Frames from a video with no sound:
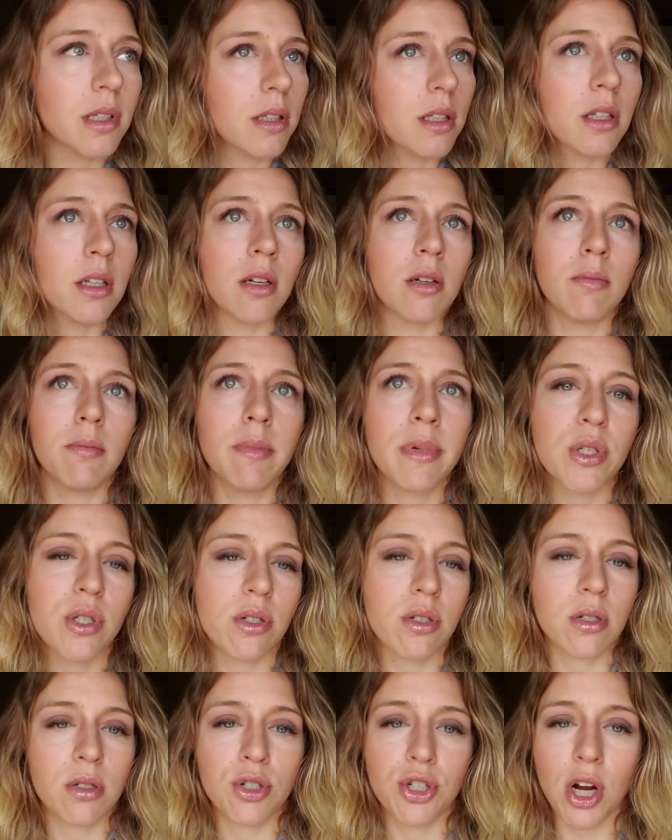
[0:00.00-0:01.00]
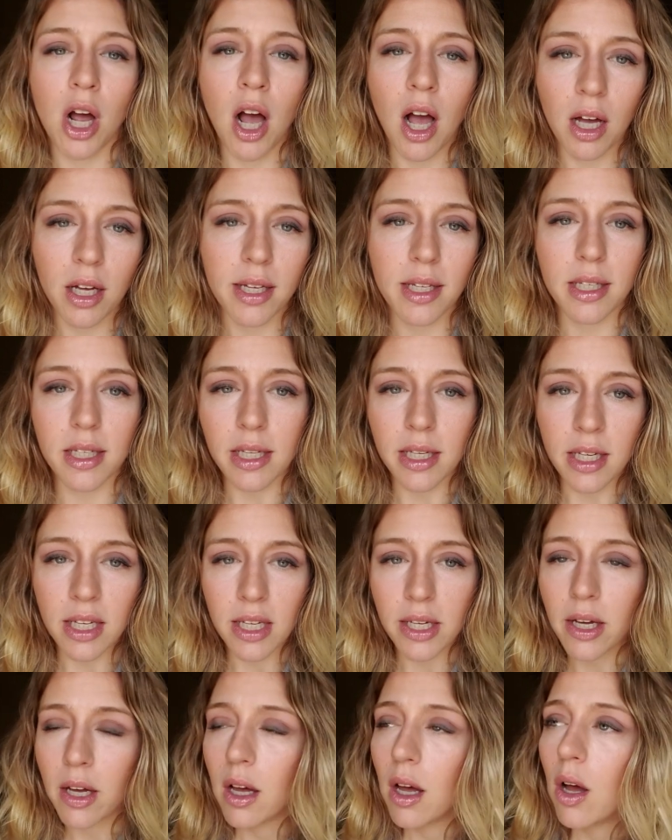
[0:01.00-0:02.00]
you know, Mr. Jock.
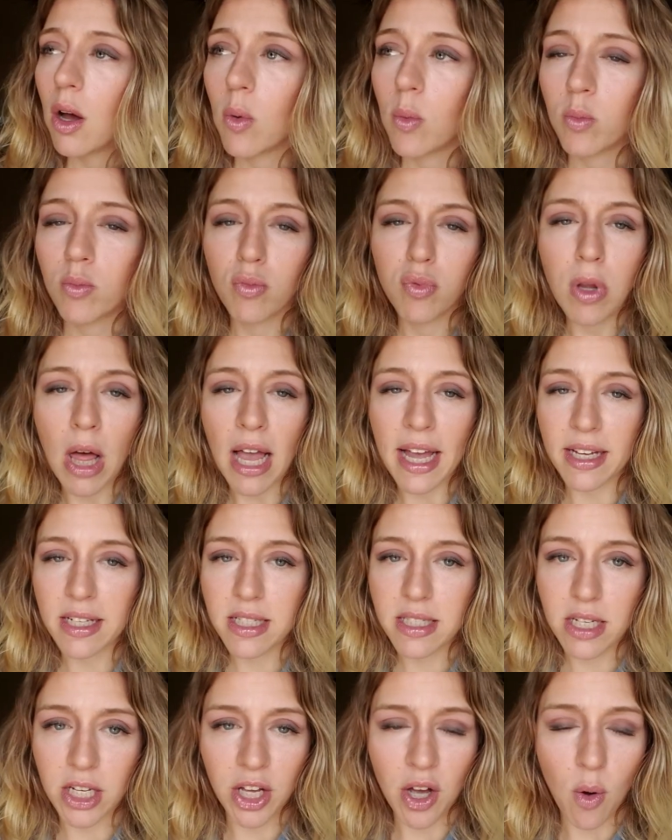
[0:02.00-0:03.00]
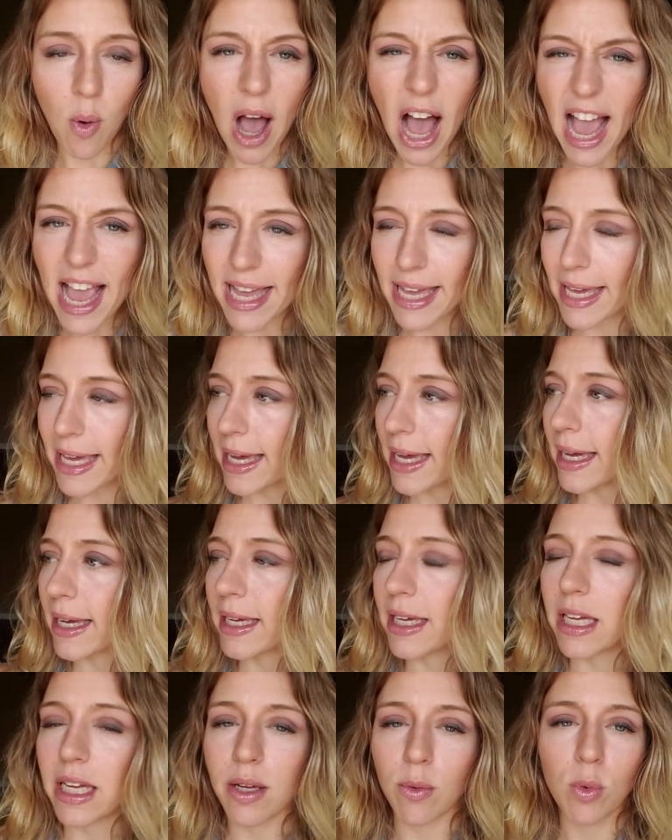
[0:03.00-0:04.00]
He likes to go hiking.
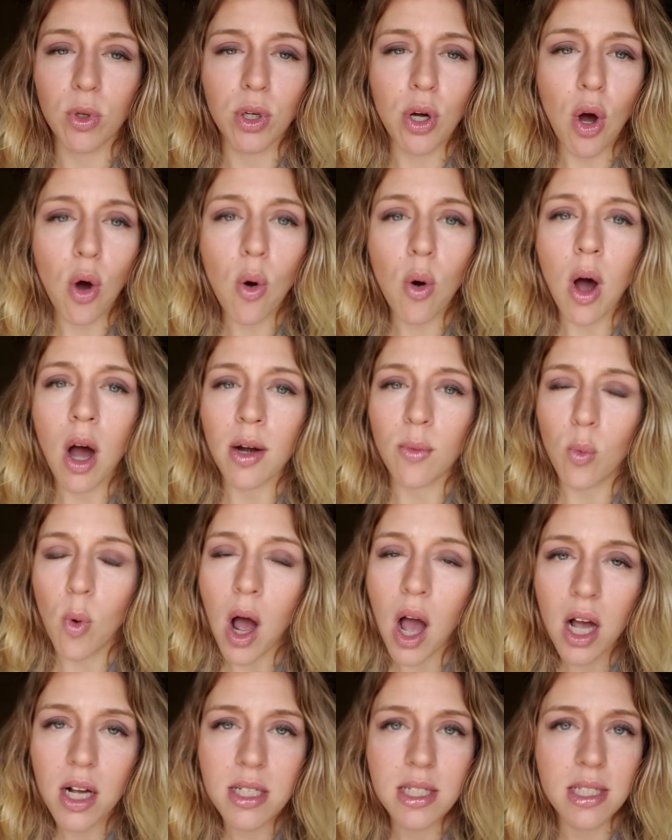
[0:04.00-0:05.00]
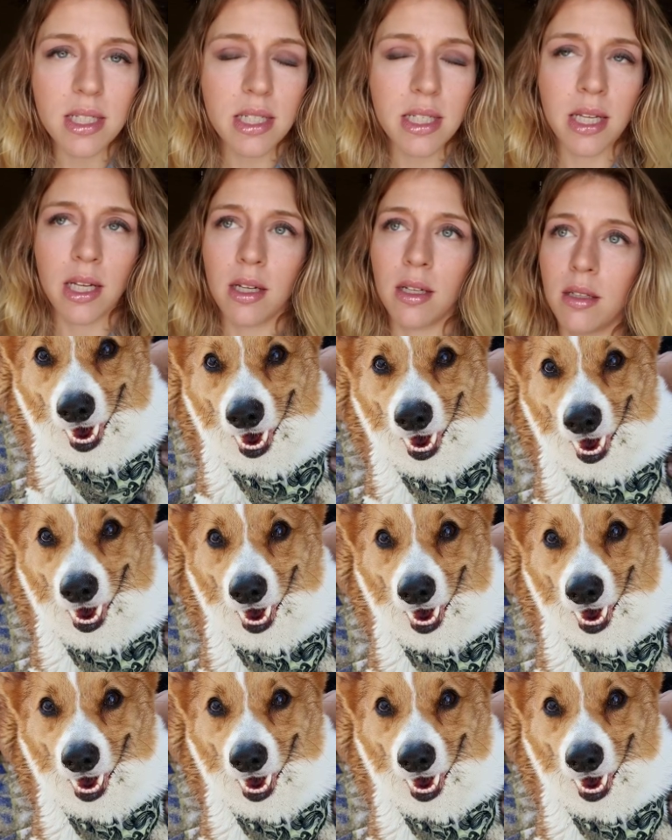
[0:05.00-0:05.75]
He will go on walks until he